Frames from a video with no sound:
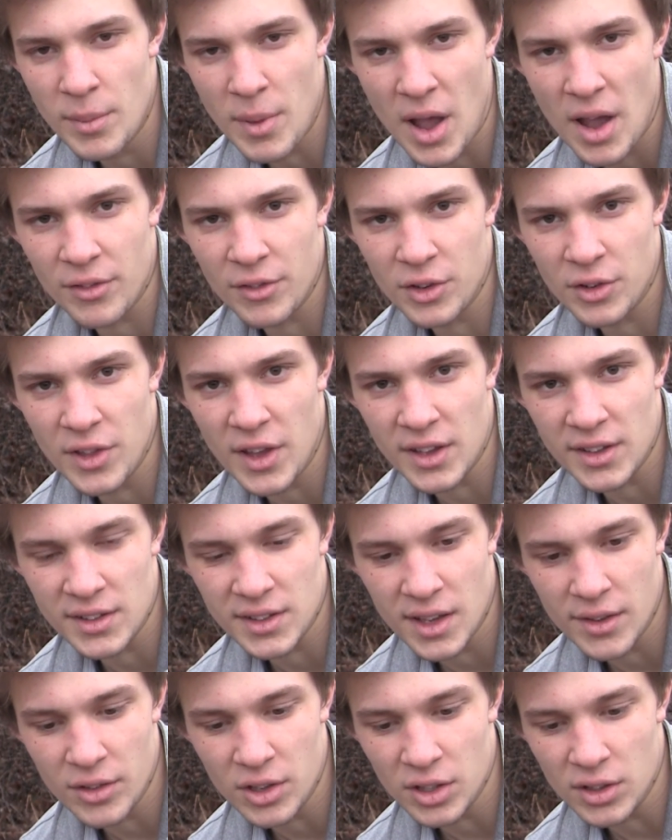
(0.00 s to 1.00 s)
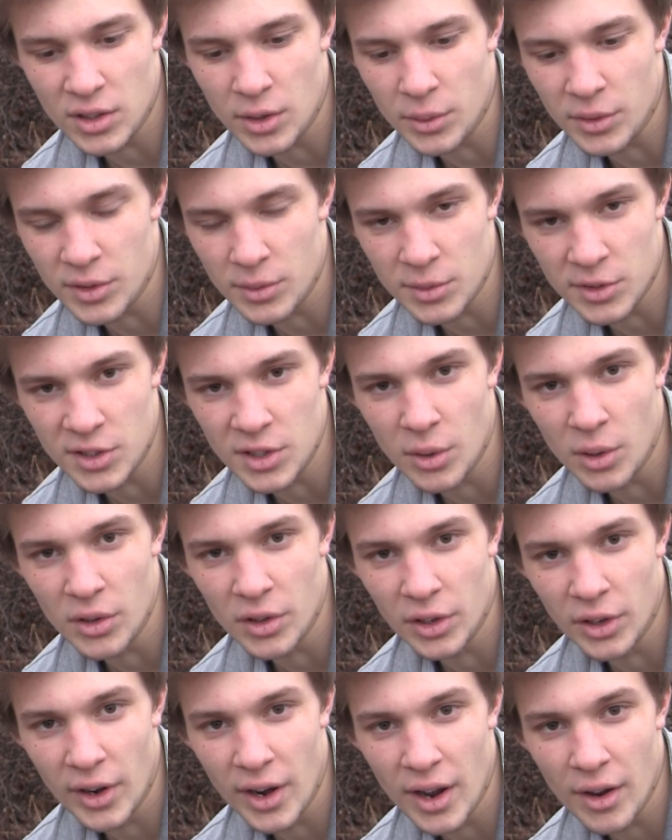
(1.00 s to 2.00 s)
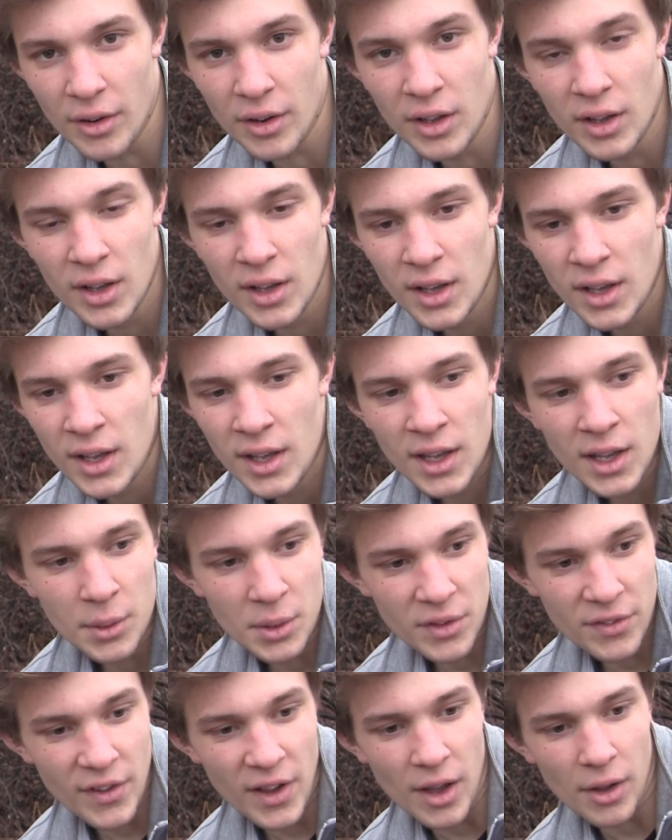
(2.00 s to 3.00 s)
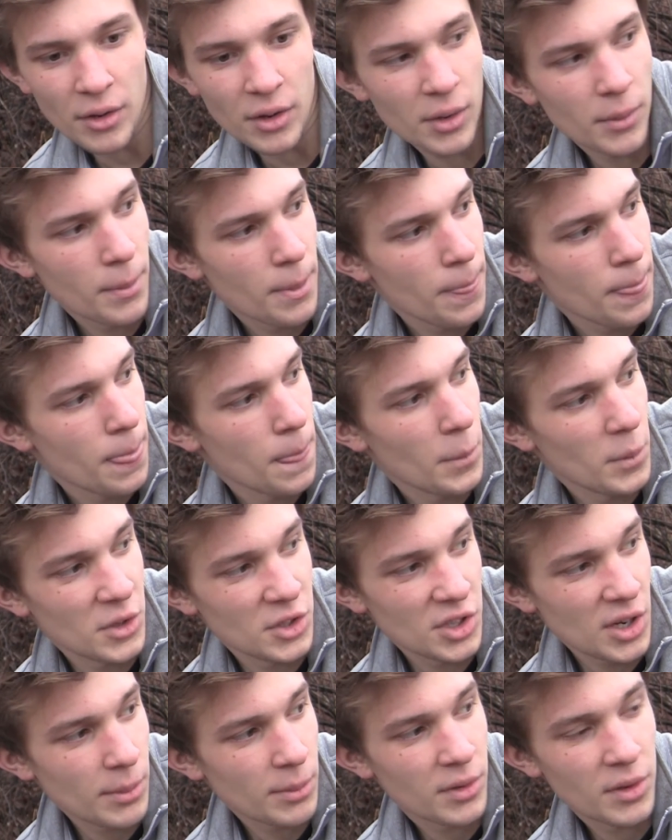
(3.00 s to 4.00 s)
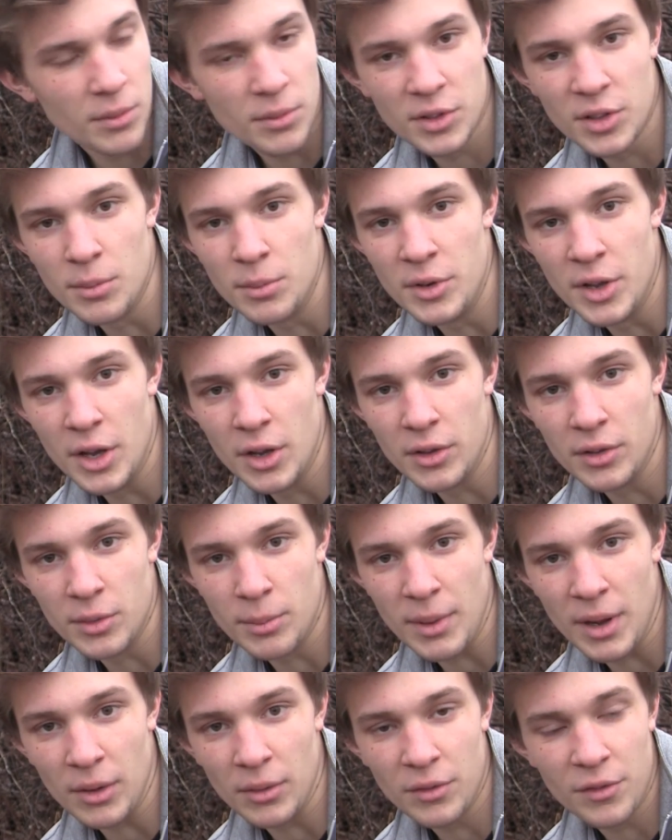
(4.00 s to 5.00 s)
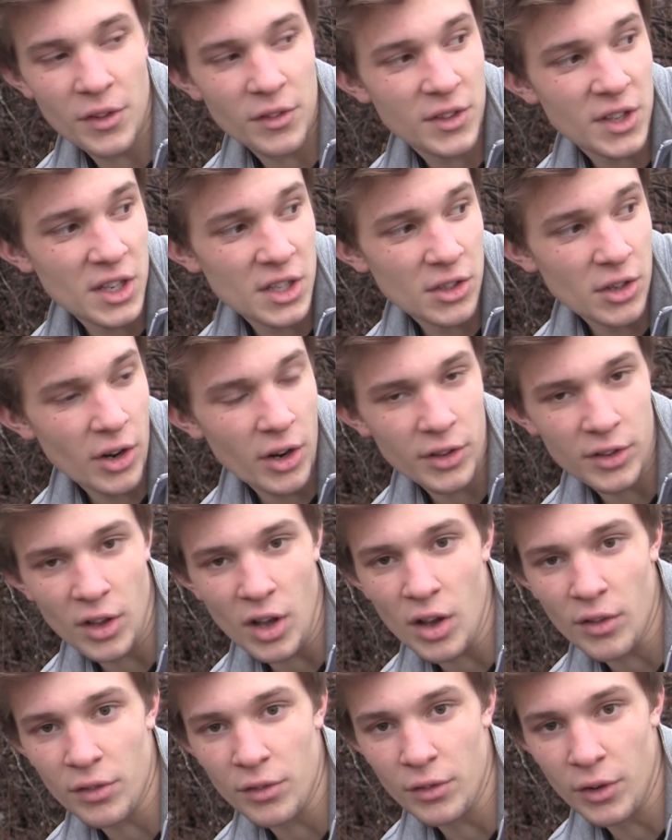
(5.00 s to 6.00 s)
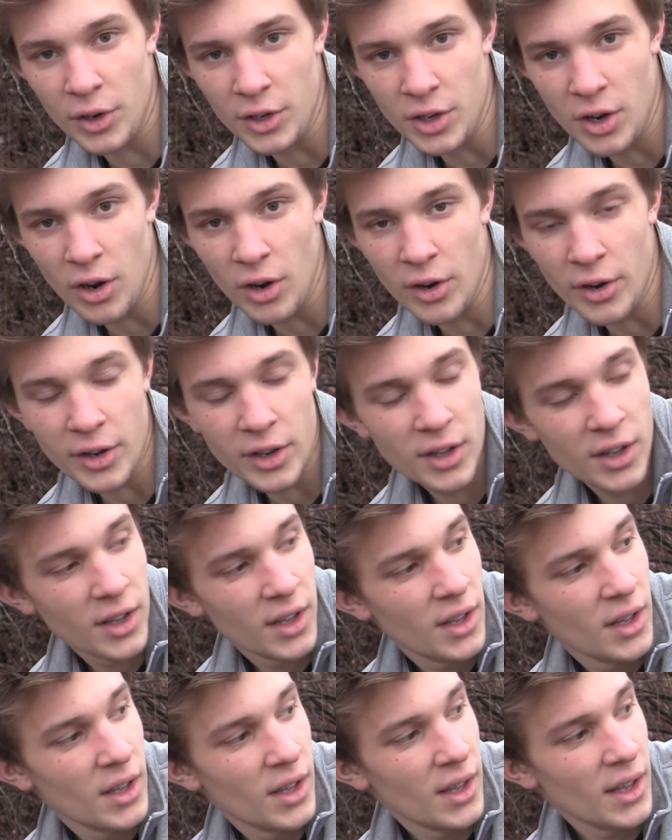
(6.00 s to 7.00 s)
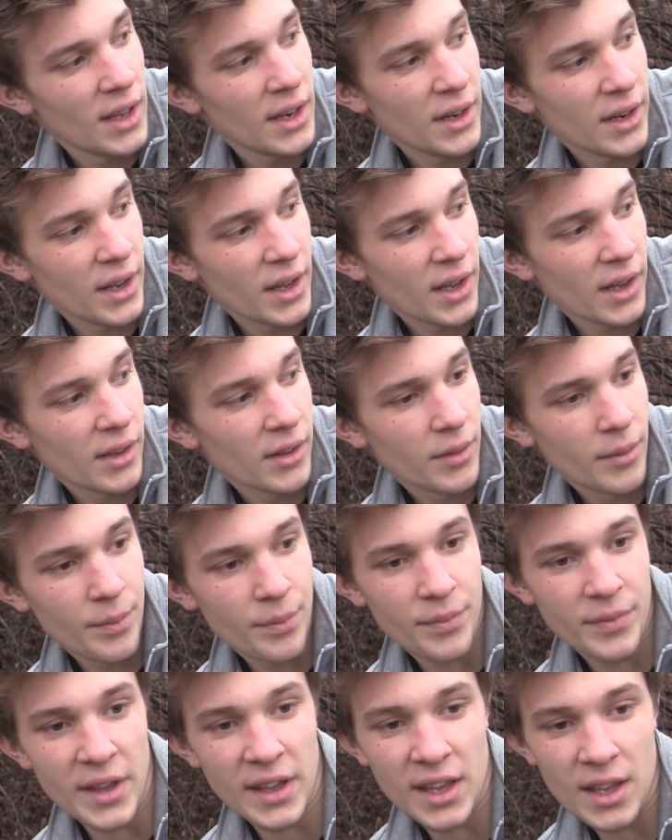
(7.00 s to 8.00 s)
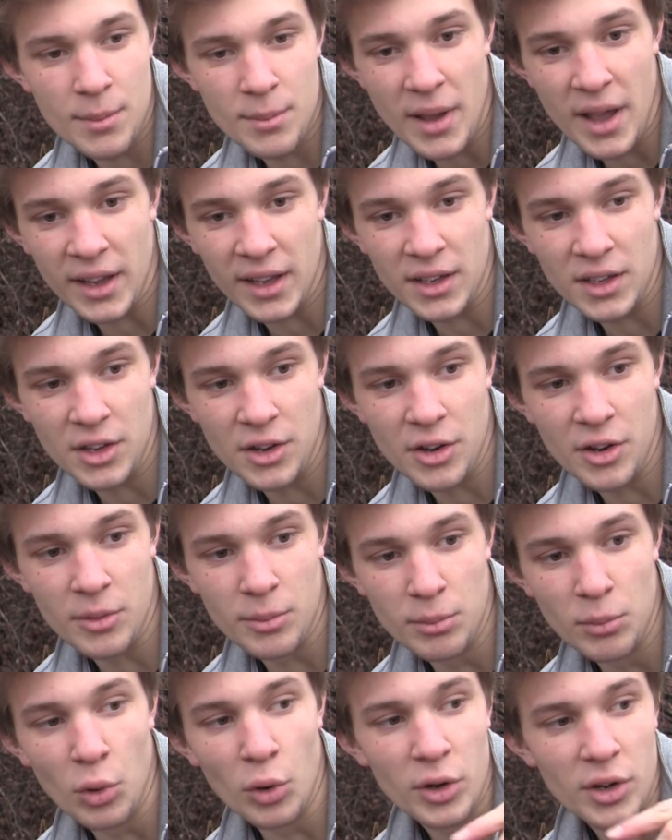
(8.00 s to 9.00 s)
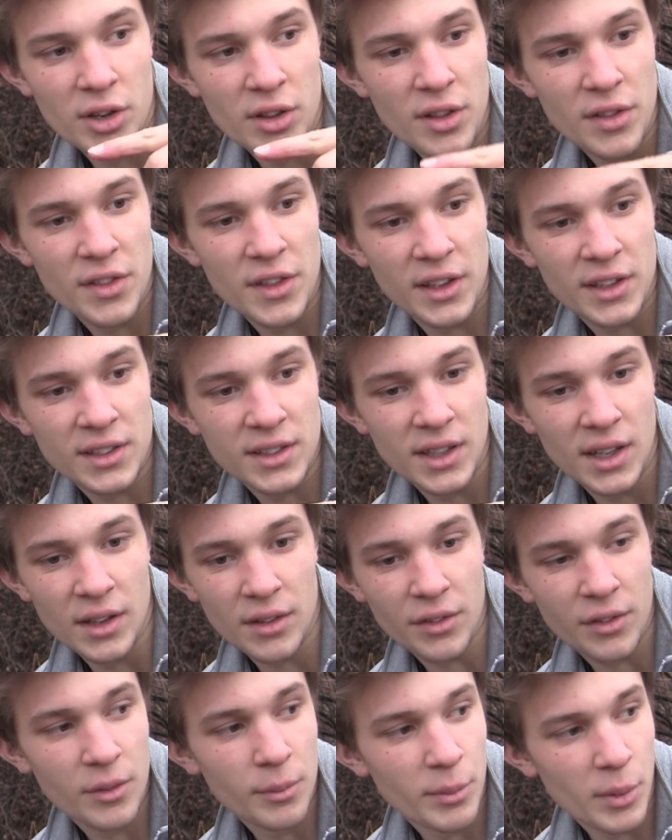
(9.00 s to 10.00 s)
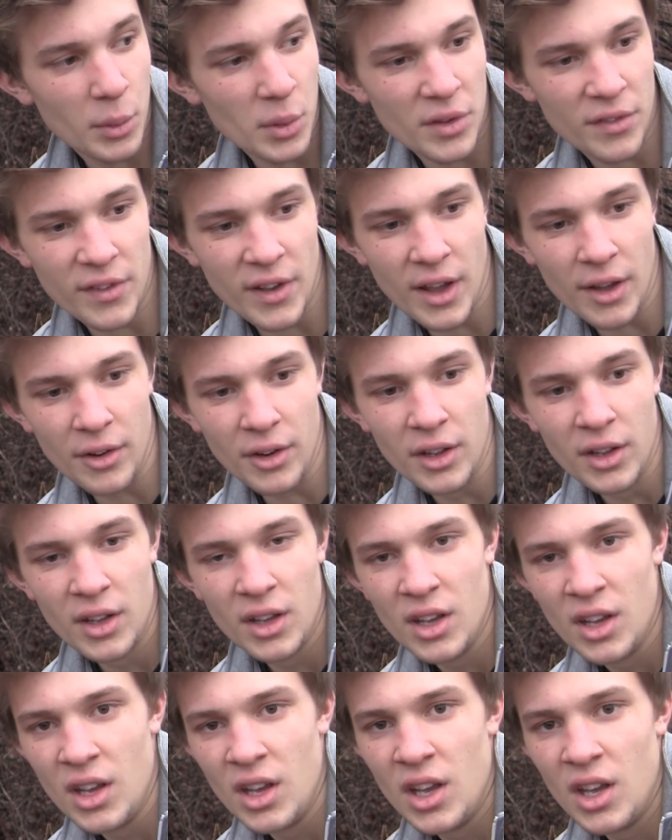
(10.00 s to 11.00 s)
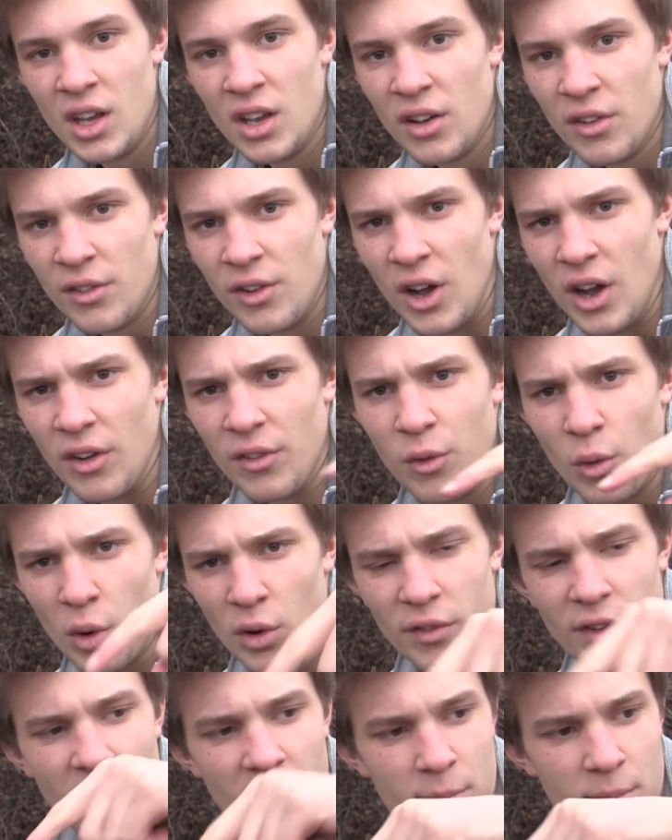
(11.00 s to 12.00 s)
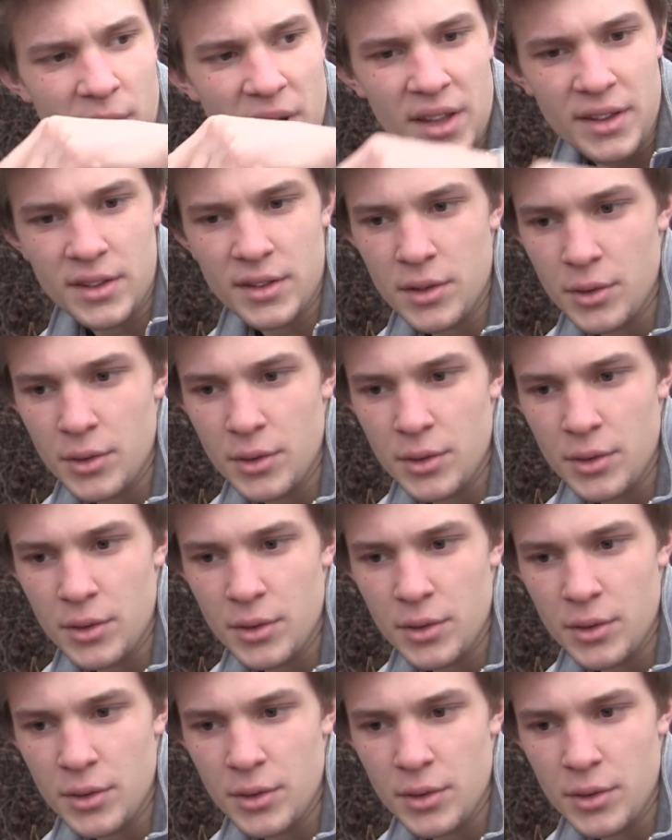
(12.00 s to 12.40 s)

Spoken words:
after Thanksgiving, and there was some snow on the ground, and we jumped some does about 15 yards off of our yard, and they came back in here more into the thick stuff, but we found 4 or 5 beds